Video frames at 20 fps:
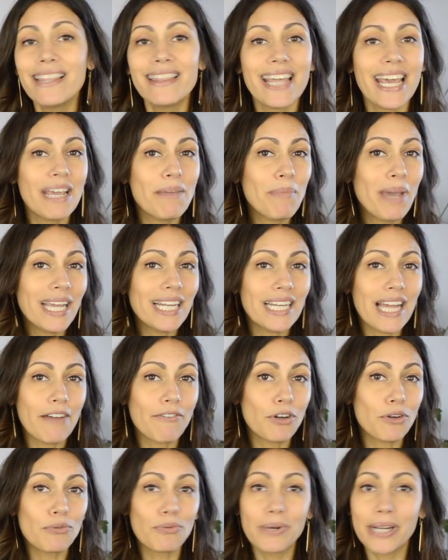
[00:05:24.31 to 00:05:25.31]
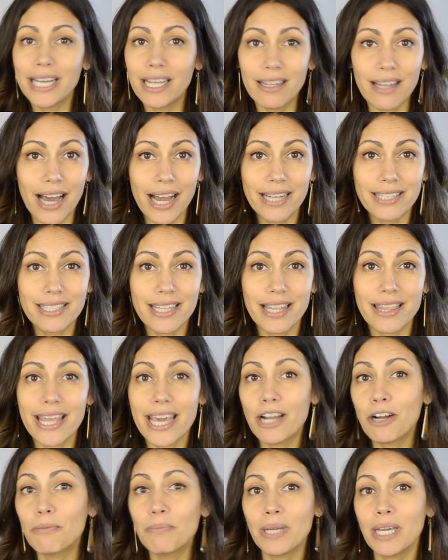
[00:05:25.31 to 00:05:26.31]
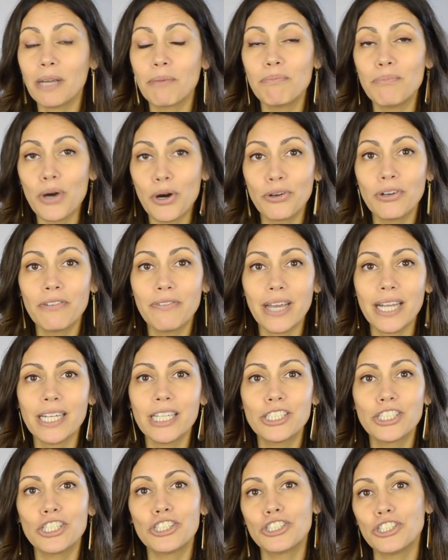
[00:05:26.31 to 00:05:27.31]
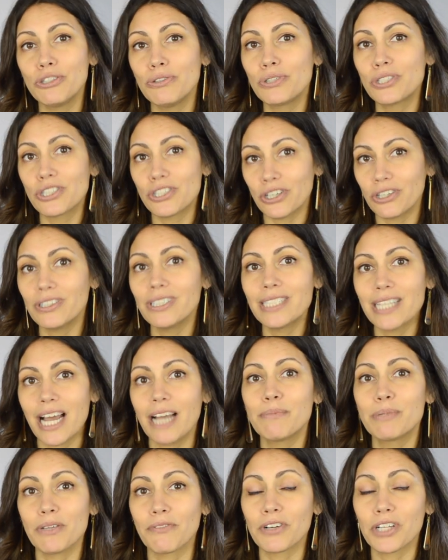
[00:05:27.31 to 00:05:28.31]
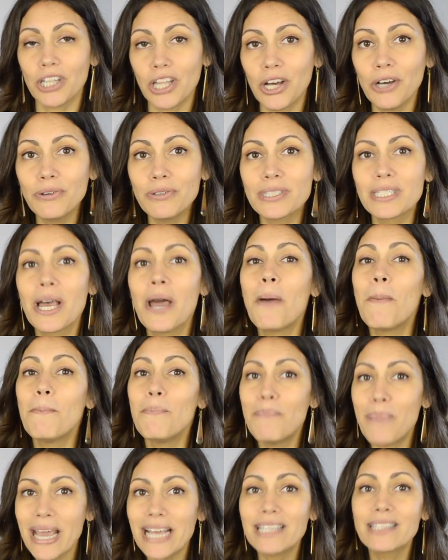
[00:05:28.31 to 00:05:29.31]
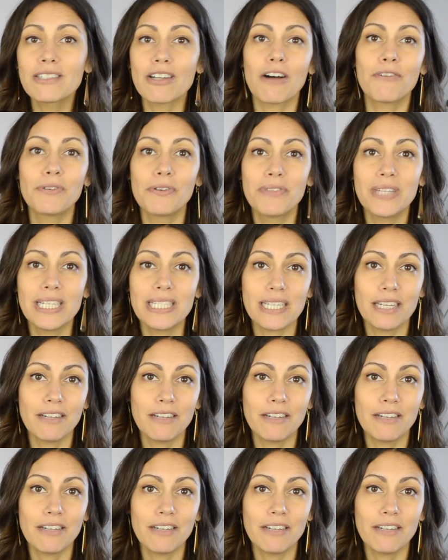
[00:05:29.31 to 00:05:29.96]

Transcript: they may never realize that they are being motivated to choose certain types of clothes based off of these